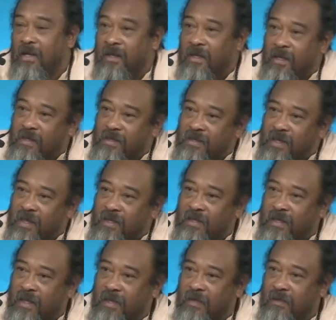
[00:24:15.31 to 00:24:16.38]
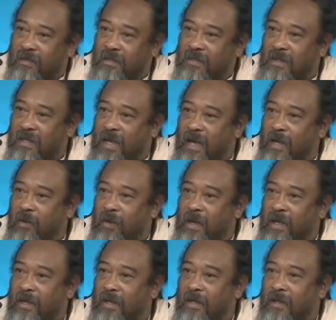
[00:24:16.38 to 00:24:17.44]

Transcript: These things, they slide away.